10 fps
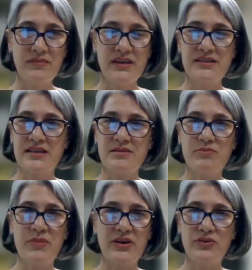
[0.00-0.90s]
It doesn't
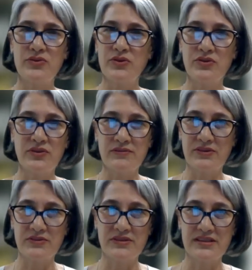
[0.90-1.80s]
matter who you're
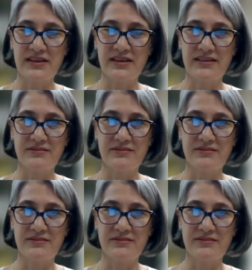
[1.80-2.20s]
influencing.